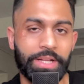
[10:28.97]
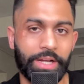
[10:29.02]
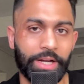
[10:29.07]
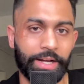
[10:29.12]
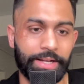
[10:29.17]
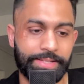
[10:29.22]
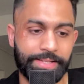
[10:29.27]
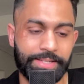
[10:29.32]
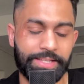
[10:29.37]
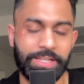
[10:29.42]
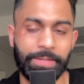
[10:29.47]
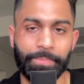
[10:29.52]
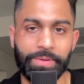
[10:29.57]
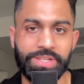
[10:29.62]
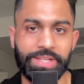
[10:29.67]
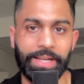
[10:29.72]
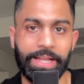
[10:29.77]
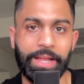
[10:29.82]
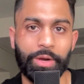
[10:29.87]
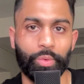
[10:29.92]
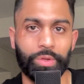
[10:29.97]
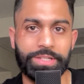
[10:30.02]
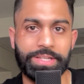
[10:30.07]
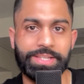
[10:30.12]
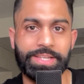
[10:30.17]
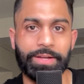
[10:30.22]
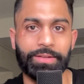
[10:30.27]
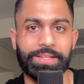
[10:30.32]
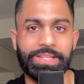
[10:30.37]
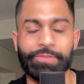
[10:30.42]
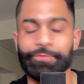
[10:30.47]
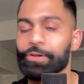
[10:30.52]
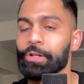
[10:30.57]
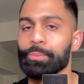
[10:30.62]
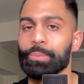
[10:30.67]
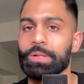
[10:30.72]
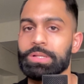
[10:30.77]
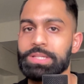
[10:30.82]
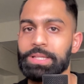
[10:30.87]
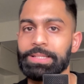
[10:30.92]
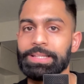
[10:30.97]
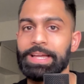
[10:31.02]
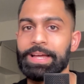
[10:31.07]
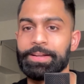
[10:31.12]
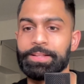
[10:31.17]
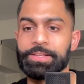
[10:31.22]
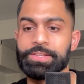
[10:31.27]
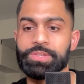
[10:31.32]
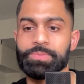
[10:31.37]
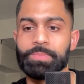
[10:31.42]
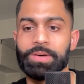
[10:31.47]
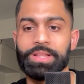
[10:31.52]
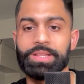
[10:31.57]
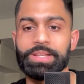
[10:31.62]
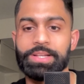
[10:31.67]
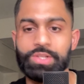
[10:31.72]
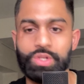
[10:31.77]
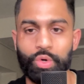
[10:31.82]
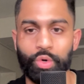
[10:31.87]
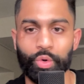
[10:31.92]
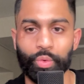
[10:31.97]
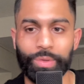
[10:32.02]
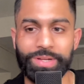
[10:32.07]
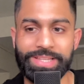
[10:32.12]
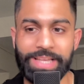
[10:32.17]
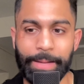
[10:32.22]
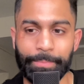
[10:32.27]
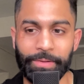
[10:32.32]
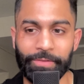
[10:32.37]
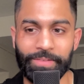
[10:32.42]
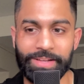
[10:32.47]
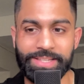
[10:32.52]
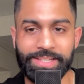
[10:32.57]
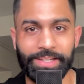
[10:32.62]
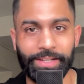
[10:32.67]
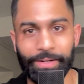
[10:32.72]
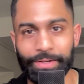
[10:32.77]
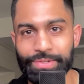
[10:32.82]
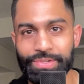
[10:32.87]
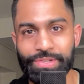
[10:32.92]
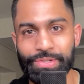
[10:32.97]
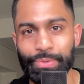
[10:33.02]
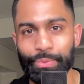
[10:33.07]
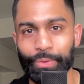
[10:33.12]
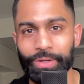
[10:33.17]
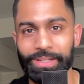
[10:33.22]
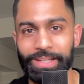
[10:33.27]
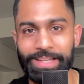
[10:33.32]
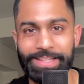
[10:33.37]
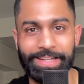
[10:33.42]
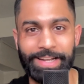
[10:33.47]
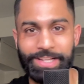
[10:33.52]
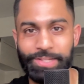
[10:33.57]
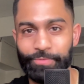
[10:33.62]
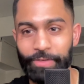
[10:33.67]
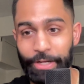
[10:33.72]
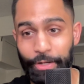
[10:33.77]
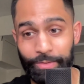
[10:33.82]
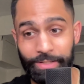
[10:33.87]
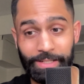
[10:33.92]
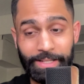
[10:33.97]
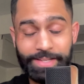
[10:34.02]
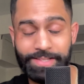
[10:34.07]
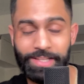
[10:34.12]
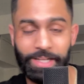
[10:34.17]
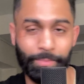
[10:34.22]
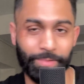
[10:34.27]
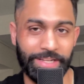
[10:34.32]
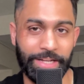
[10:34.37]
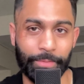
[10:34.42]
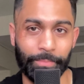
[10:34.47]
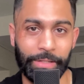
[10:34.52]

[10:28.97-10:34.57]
Uh, sixteen percent annual discount that's available till the end of this month. As always, happy investing, and I'll see you all in the next video, and the link's going to be down